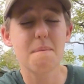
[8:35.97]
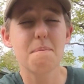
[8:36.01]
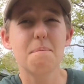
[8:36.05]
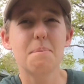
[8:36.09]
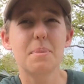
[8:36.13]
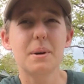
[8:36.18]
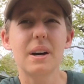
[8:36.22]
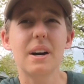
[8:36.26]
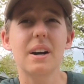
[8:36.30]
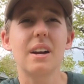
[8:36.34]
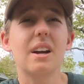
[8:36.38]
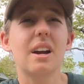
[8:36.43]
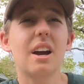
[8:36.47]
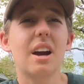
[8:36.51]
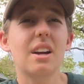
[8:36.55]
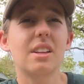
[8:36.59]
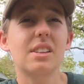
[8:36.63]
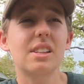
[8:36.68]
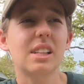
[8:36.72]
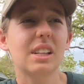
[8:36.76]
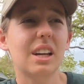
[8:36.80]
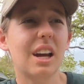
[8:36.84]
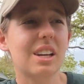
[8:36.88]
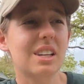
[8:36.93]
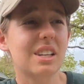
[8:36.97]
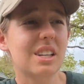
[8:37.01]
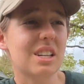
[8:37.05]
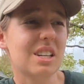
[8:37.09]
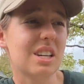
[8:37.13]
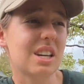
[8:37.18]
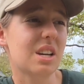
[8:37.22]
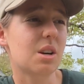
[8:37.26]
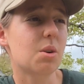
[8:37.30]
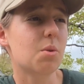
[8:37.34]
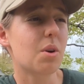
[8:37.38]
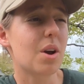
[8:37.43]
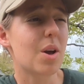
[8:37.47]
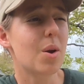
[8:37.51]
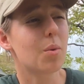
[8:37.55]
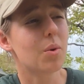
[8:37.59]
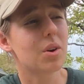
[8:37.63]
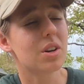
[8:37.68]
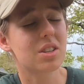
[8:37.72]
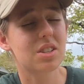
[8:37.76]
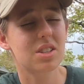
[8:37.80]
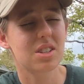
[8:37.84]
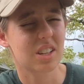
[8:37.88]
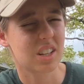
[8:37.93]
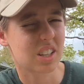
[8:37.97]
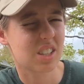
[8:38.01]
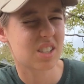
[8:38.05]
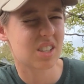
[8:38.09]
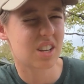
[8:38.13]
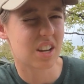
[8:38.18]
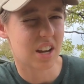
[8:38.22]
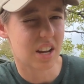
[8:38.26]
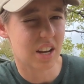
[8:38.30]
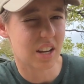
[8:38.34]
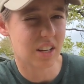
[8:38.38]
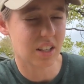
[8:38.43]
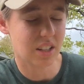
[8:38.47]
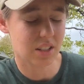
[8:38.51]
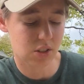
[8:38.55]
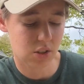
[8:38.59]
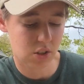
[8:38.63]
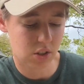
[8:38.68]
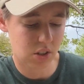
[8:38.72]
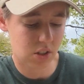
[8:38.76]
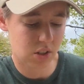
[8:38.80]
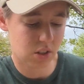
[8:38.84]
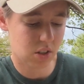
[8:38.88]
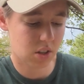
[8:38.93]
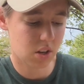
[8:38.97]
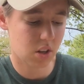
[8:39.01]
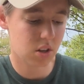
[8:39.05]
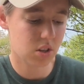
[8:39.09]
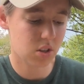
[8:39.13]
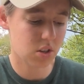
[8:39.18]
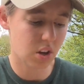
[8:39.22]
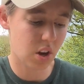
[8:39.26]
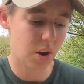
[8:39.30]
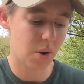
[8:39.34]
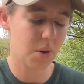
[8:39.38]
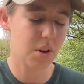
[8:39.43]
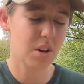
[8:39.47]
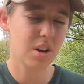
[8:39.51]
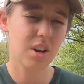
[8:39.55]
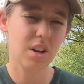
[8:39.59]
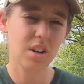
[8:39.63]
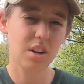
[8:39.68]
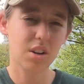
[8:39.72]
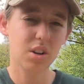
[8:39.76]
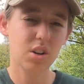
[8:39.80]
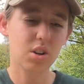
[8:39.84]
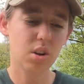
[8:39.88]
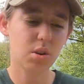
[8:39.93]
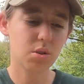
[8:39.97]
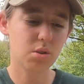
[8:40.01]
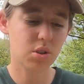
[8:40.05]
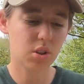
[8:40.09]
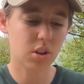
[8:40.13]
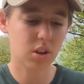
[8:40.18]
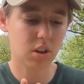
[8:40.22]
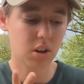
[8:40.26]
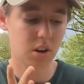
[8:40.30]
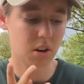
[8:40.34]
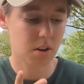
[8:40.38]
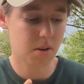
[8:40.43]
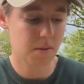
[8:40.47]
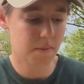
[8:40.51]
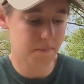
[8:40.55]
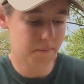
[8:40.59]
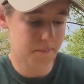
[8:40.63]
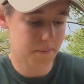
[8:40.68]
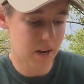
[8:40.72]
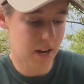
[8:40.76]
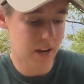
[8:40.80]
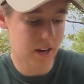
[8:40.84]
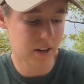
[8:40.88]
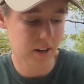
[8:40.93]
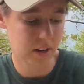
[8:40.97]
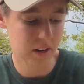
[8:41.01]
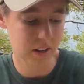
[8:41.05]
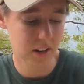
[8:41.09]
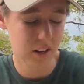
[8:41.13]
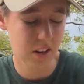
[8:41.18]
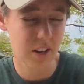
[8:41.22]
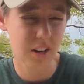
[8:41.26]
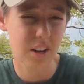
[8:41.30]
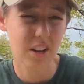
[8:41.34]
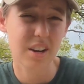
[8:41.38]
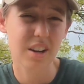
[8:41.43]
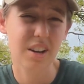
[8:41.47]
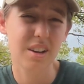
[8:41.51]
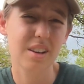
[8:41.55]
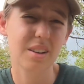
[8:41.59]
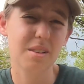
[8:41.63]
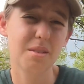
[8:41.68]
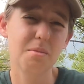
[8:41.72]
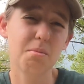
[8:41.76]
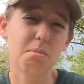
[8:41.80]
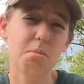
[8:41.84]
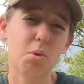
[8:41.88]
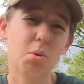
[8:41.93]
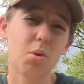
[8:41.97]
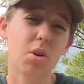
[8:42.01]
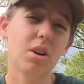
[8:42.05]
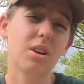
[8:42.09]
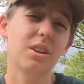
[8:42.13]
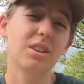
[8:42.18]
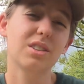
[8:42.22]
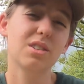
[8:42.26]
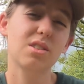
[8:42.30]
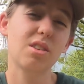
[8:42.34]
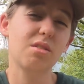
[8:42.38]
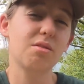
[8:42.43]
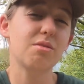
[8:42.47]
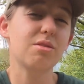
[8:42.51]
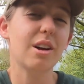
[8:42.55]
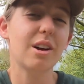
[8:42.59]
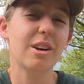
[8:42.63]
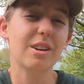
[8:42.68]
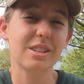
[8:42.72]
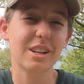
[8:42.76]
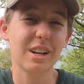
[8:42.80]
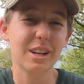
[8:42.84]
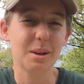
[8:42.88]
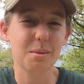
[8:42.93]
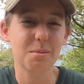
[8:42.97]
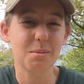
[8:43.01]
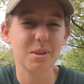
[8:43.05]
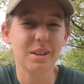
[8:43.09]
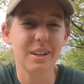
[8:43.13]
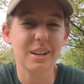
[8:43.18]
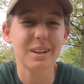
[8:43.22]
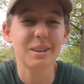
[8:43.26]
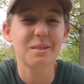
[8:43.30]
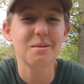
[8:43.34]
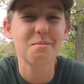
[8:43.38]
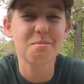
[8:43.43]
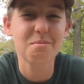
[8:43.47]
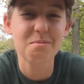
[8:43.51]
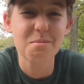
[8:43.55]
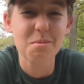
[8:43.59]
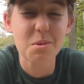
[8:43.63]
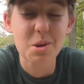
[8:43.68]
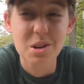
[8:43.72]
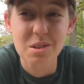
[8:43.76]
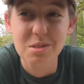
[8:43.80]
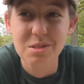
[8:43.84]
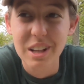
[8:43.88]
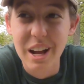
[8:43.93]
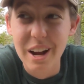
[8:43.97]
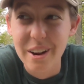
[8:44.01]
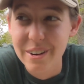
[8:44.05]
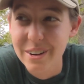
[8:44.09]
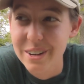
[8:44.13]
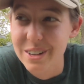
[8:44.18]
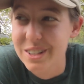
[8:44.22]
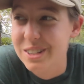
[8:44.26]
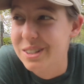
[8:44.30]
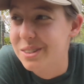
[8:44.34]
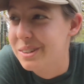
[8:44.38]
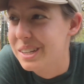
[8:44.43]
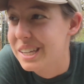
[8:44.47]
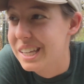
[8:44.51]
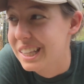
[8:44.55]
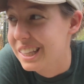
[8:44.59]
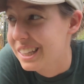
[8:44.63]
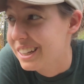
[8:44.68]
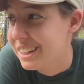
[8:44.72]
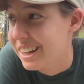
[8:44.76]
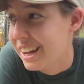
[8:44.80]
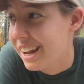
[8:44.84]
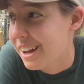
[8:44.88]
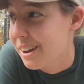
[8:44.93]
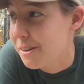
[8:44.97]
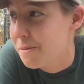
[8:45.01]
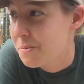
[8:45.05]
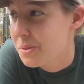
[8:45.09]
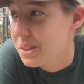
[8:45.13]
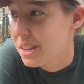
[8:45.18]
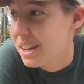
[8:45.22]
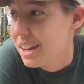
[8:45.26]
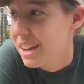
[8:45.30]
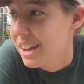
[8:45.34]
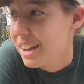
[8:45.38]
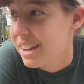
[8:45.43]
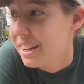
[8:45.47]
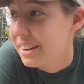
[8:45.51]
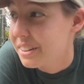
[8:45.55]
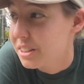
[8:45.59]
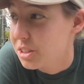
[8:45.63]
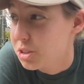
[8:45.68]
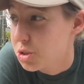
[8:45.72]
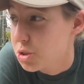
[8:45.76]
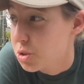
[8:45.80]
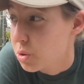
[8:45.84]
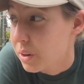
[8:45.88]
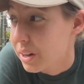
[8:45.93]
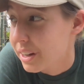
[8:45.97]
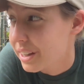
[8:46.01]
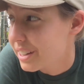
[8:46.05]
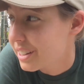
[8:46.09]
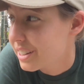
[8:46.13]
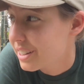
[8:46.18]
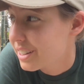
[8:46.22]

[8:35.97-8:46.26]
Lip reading: but I think I could get away with 6 to 8 inches. So closer, better, more sunflowers I can plant, more flowers we can look at and enjoy.